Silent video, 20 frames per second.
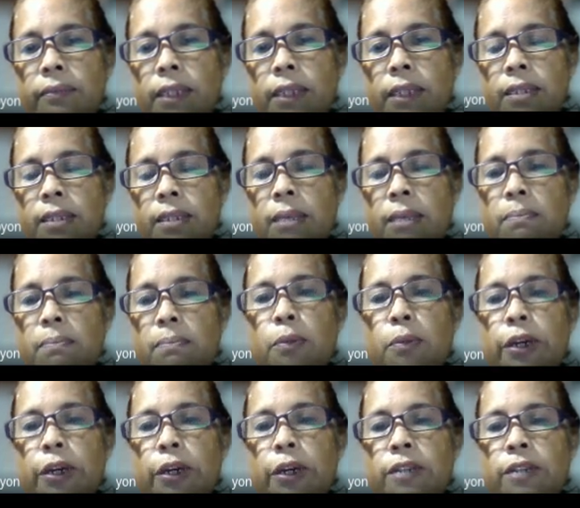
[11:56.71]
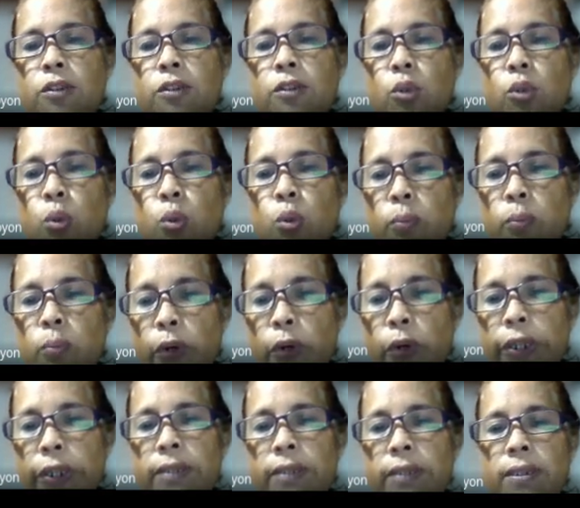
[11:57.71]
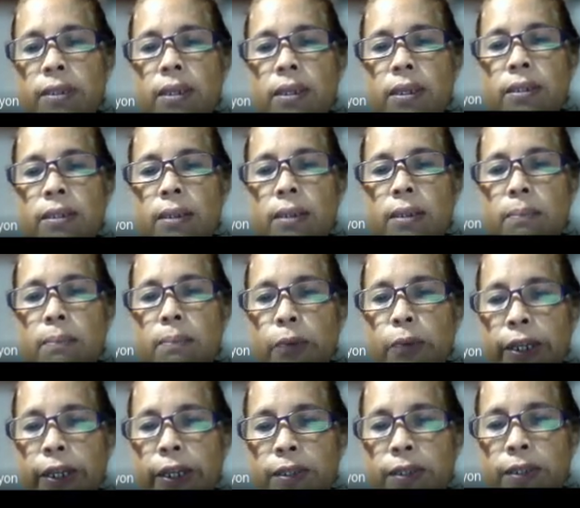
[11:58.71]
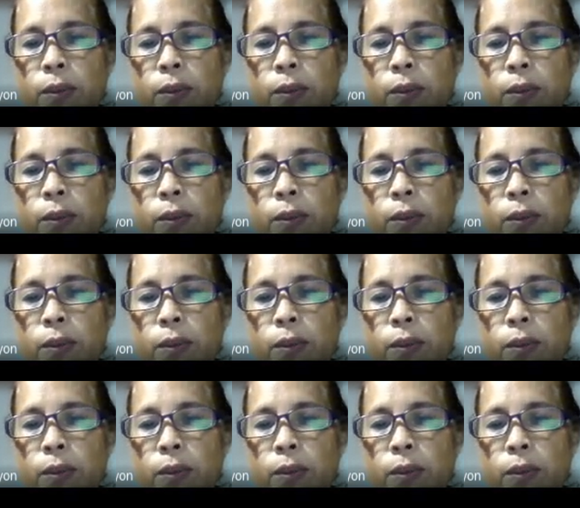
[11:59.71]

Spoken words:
some points, 2 points, some points